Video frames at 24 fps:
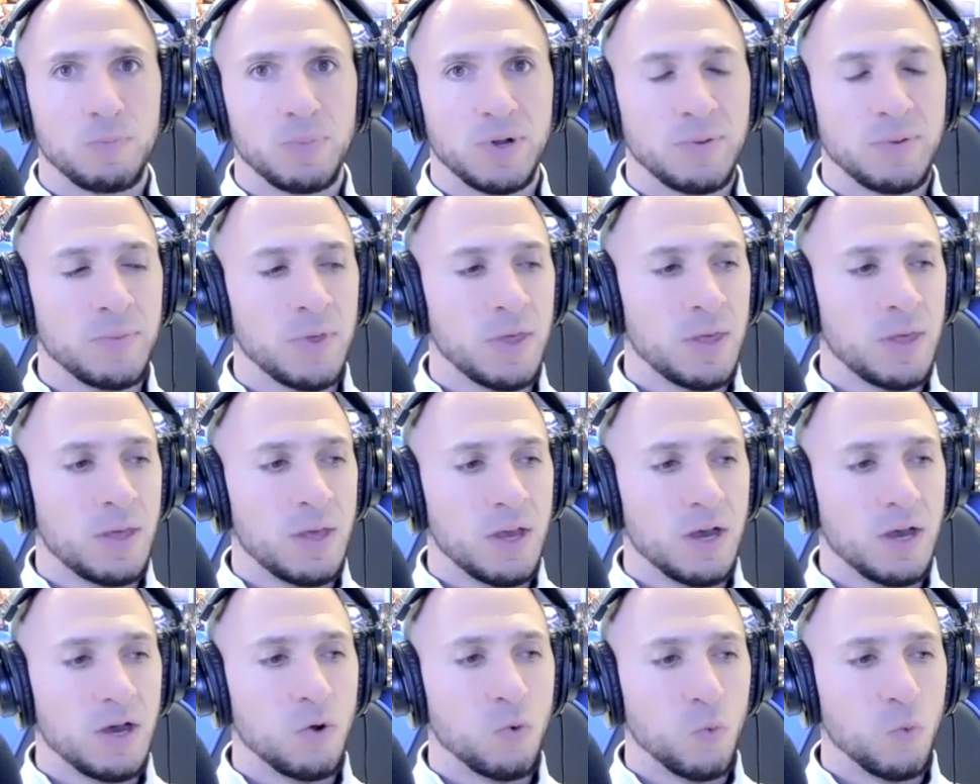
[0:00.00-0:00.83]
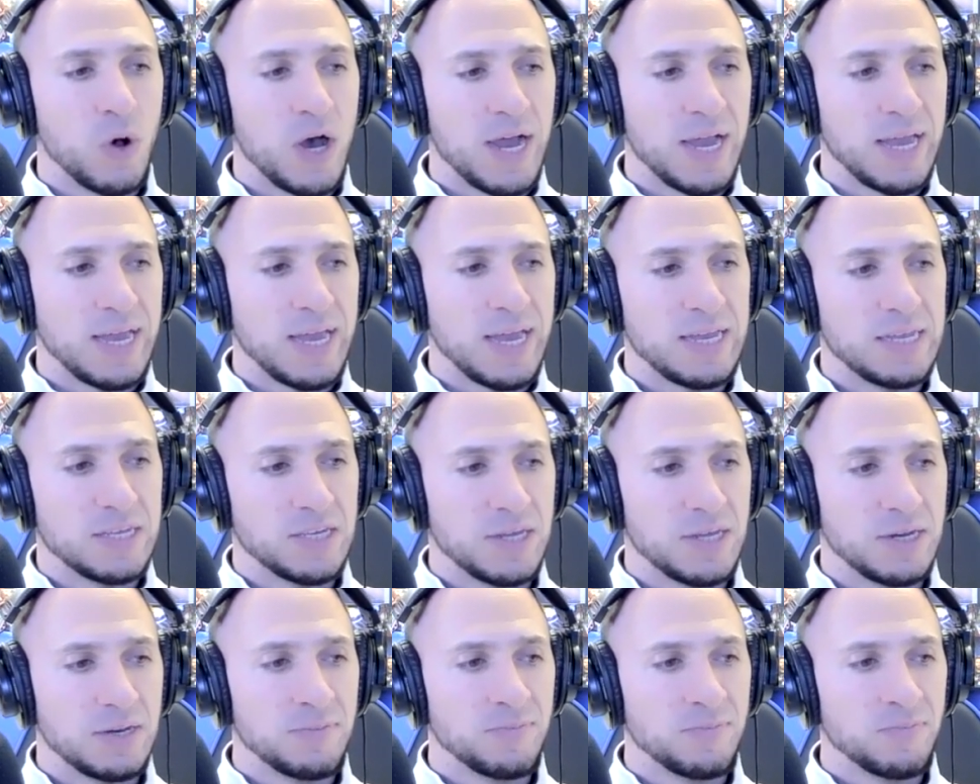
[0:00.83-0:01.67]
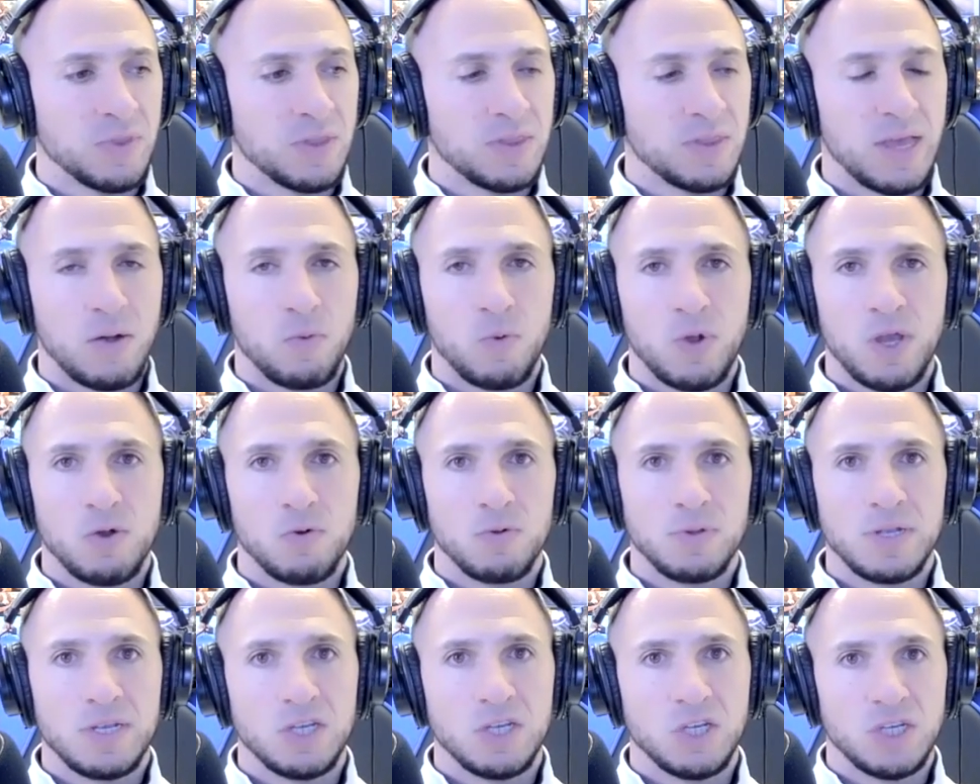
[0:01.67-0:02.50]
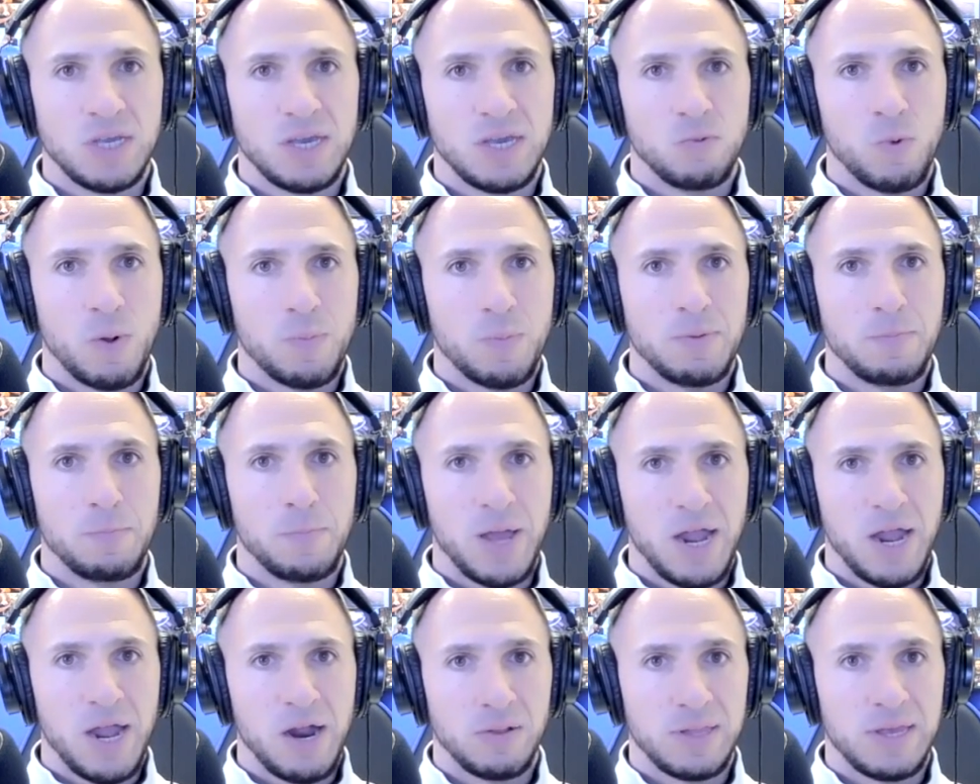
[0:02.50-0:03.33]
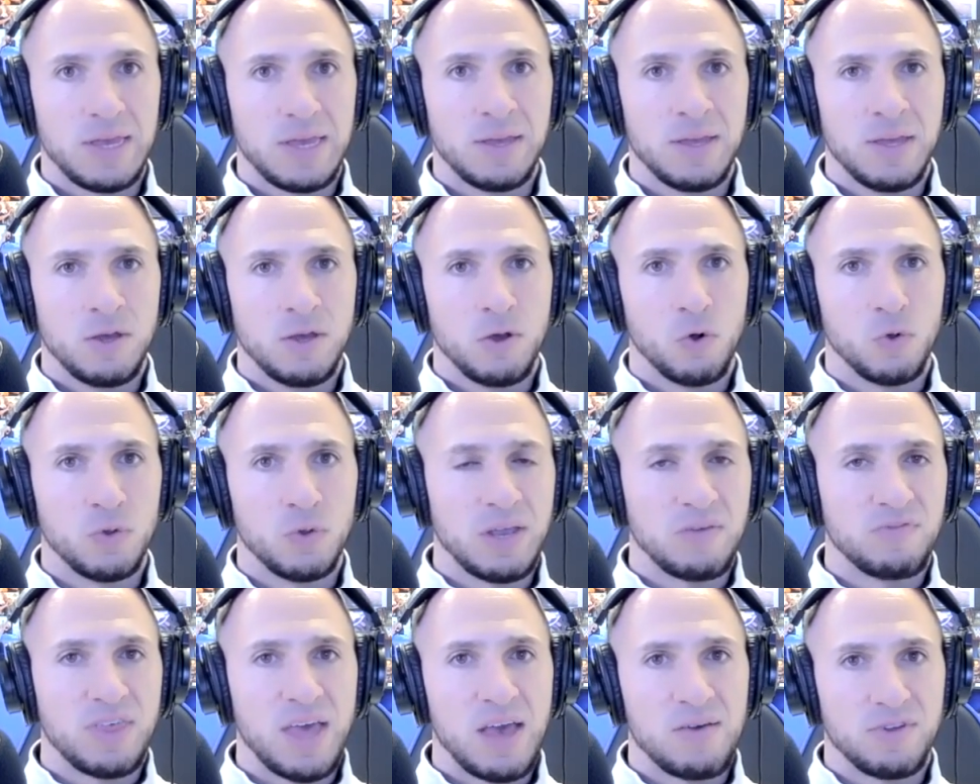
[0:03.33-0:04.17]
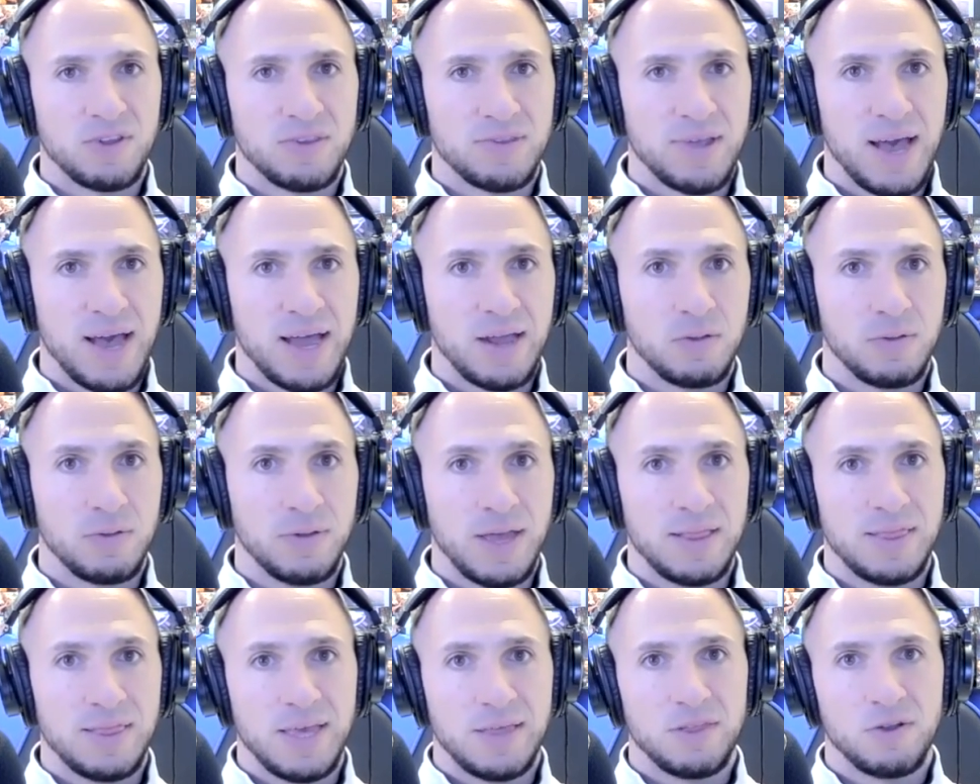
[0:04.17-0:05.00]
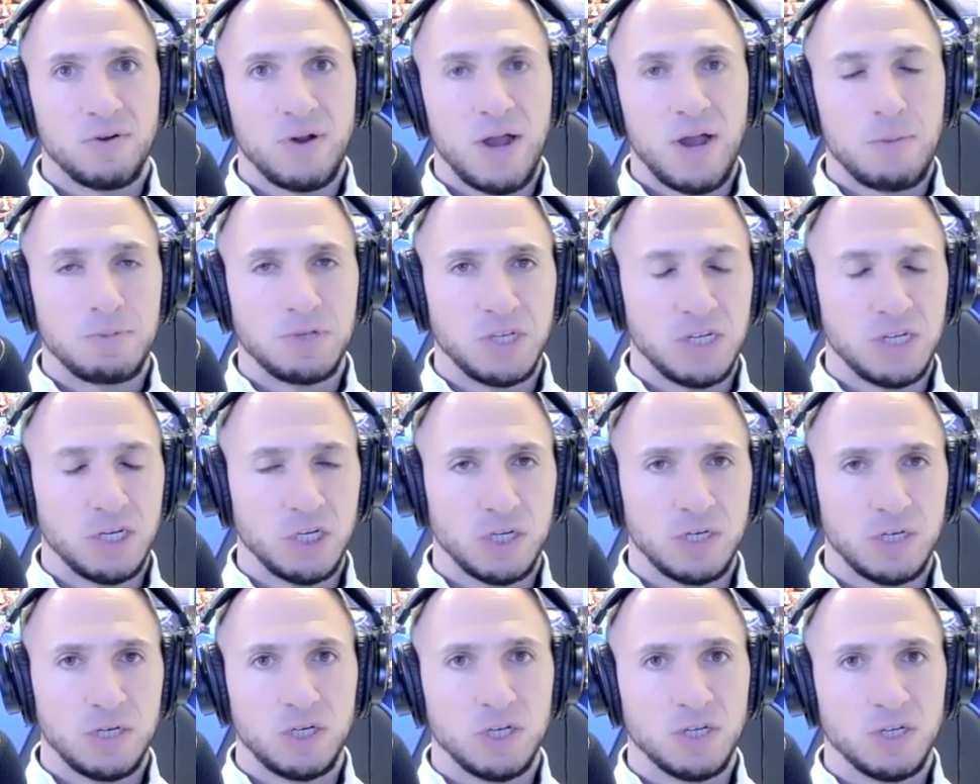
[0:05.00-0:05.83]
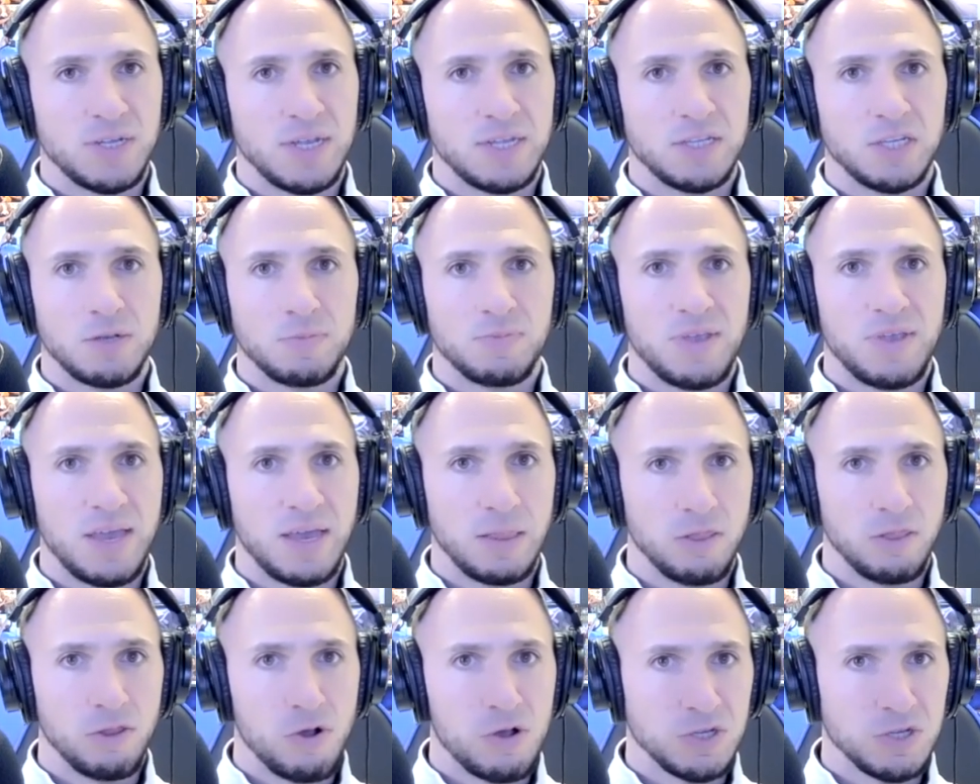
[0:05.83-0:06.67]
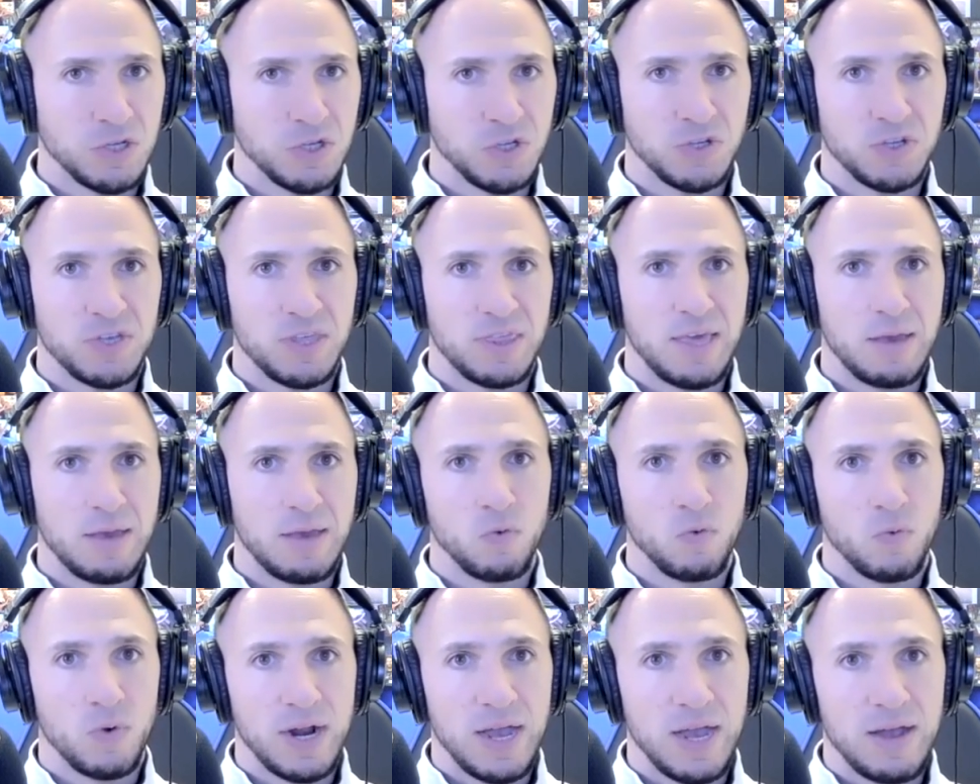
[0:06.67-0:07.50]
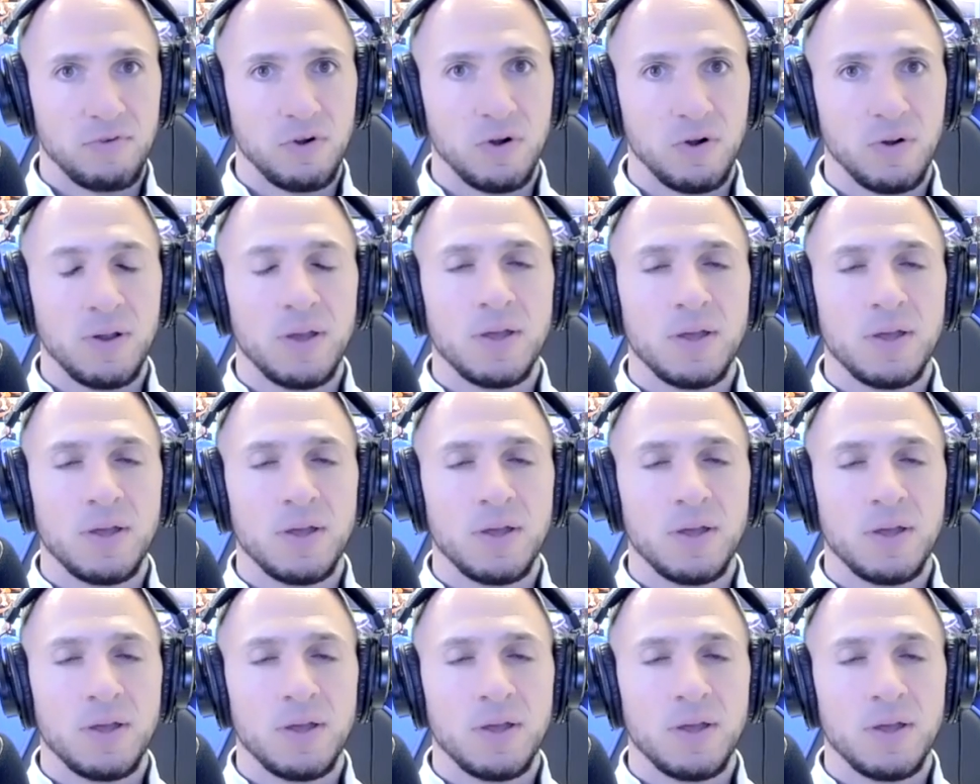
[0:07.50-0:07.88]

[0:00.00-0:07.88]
But why is it that we only see women barely, only if they have a title, and then their opposition just ends up taking losses to them or whatever?